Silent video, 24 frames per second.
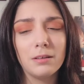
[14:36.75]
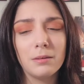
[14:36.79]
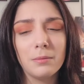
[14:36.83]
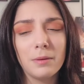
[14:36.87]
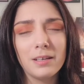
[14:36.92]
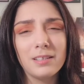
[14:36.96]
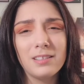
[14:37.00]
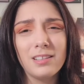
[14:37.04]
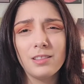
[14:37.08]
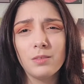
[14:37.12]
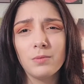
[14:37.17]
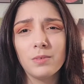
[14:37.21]
Um,
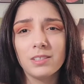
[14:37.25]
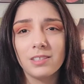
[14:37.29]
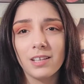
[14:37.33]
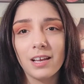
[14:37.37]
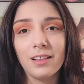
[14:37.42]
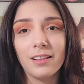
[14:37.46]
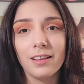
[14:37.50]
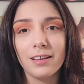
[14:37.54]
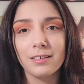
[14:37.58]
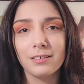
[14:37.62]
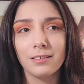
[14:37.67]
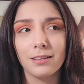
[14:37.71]
I said the ones
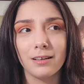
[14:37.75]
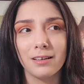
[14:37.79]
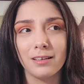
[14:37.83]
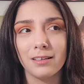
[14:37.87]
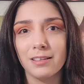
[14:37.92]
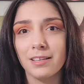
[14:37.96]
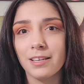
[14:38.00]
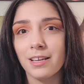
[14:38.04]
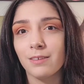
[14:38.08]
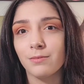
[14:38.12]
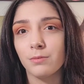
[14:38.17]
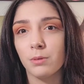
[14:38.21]
I liked.
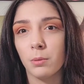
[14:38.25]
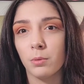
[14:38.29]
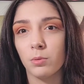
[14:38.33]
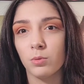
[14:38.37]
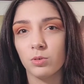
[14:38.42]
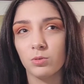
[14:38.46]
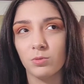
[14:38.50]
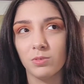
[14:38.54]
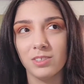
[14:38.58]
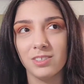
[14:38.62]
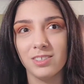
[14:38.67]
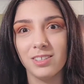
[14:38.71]
I can't
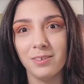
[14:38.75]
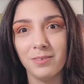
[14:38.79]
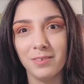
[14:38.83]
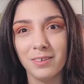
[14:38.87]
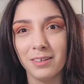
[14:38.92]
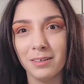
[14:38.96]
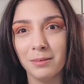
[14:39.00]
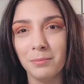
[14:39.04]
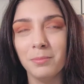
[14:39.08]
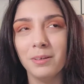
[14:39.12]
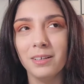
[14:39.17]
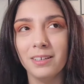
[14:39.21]
remember which ones they
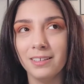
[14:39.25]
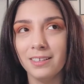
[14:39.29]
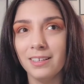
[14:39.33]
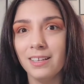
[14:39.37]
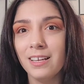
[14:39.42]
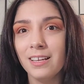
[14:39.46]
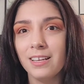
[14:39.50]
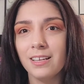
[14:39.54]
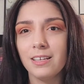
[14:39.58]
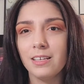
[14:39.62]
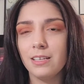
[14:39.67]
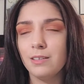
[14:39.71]
were, but
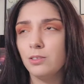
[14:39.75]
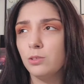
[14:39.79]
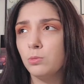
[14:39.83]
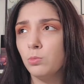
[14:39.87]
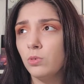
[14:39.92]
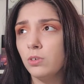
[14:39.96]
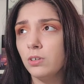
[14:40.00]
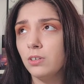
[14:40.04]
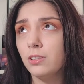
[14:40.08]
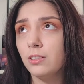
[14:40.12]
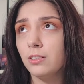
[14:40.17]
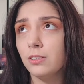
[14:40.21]
it
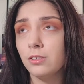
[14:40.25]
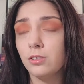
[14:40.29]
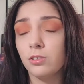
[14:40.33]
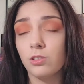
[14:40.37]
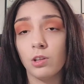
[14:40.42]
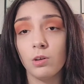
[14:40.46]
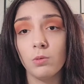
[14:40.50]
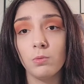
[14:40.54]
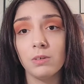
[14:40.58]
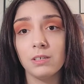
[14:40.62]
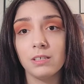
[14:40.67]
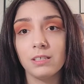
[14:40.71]
was more of the
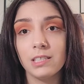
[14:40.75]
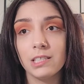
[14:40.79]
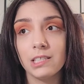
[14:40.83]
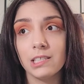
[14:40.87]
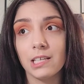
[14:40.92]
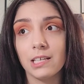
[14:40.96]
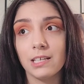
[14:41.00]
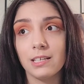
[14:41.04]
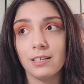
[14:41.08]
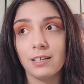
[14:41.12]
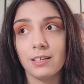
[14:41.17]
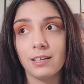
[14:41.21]
slow
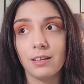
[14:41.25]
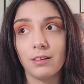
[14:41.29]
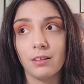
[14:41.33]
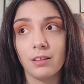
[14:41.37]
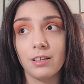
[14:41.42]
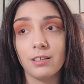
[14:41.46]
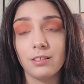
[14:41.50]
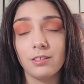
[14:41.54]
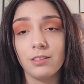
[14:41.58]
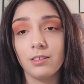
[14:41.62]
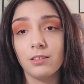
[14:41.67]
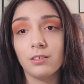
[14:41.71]
ones, and then
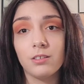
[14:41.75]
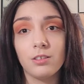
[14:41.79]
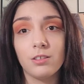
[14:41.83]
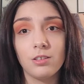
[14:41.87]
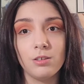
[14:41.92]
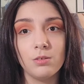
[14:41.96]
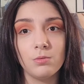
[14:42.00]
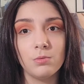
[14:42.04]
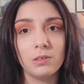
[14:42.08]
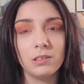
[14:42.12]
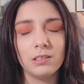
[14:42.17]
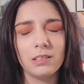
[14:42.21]
I liked the
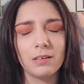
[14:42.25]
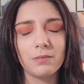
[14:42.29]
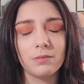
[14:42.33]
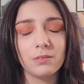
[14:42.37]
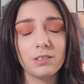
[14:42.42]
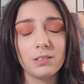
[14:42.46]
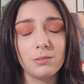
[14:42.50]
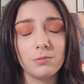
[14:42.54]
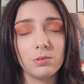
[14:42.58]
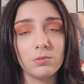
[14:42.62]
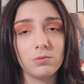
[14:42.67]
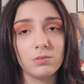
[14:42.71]
cute one.
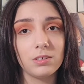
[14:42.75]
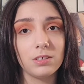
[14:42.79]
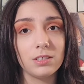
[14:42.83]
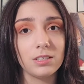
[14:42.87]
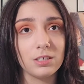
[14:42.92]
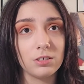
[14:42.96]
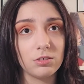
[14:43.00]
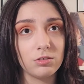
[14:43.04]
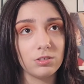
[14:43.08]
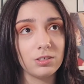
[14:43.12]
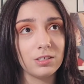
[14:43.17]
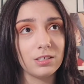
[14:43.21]
That one seems
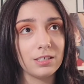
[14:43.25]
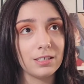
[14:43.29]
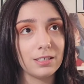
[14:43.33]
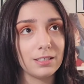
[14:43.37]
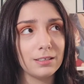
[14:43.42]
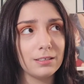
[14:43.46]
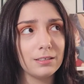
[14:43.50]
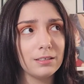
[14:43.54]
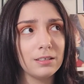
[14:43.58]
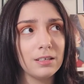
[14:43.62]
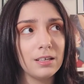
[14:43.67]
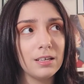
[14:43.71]
really
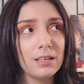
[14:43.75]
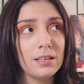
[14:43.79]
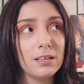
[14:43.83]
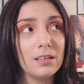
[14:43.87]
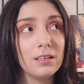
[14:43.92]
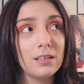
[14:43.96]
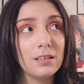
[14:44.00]
interesting.